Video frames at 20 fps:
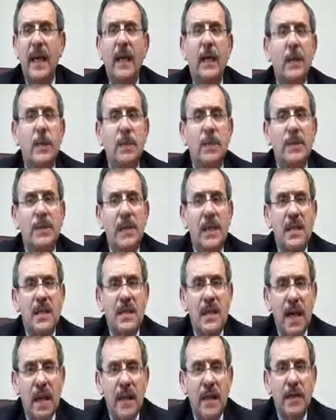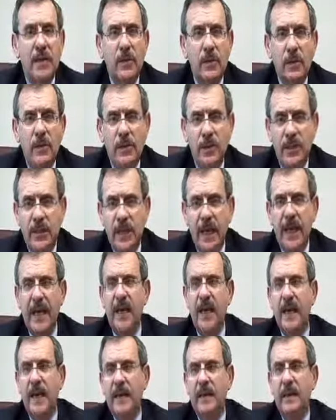helps us
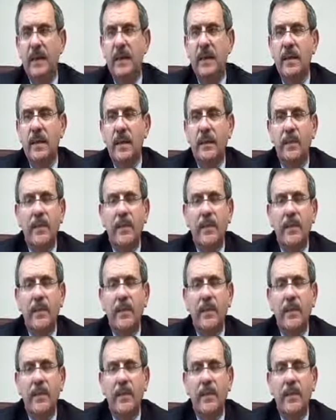understand